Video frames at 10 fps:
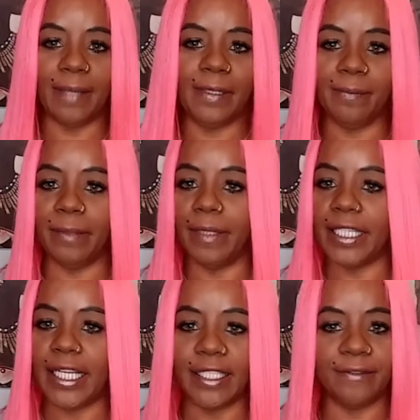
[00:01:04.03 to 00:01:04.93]
family members
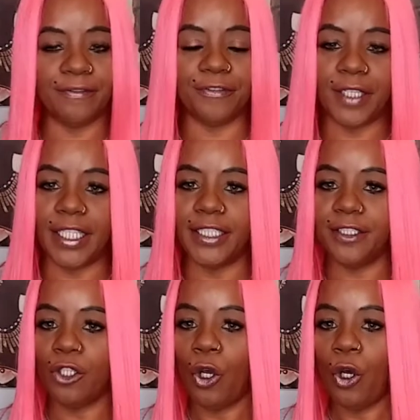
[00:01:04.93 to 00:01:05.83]
I have
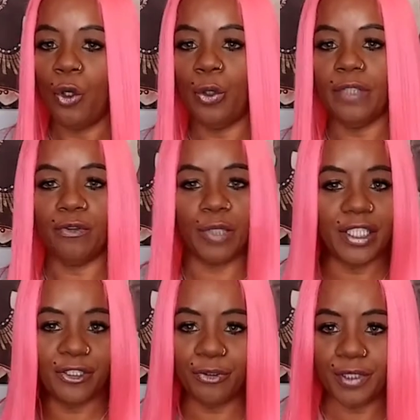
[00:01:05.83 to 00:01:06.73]
friends who have
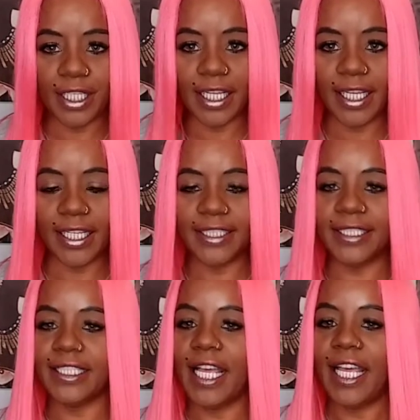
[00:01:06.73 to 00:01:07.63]
went through
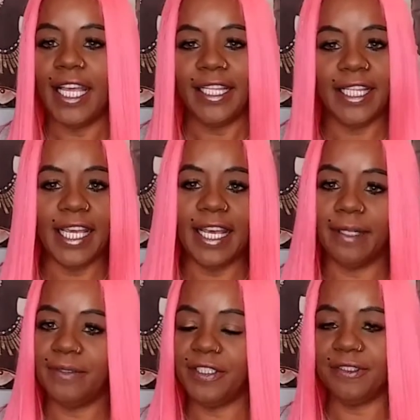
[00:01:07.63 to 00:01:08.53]
this they
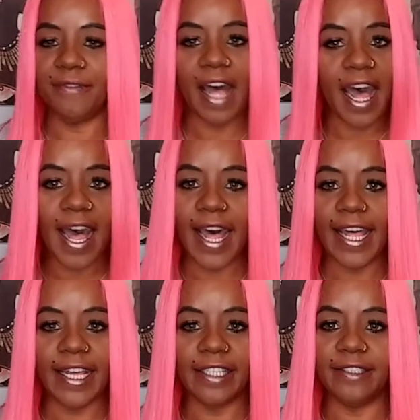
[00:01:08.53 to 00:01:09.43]
have
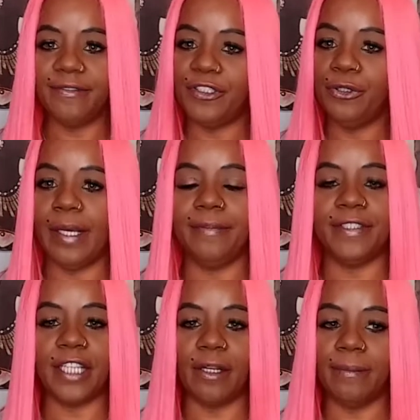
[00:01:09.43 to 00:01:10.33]
survived you have
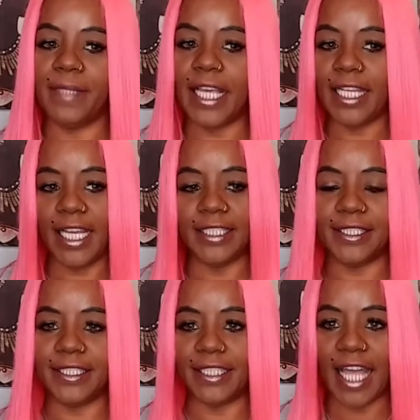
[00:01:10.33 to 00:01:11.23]
some that
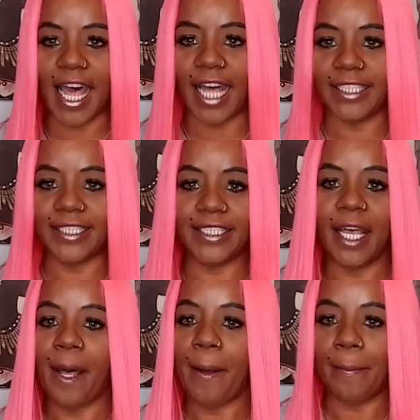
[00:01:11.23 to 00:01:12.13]
has not
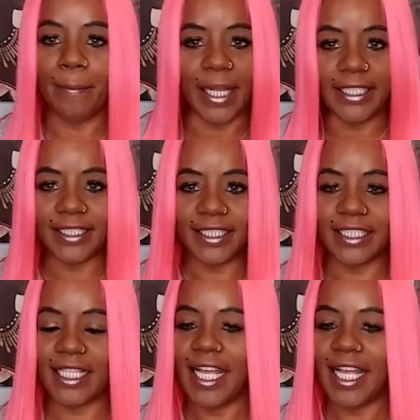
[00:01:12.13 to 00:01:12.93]
but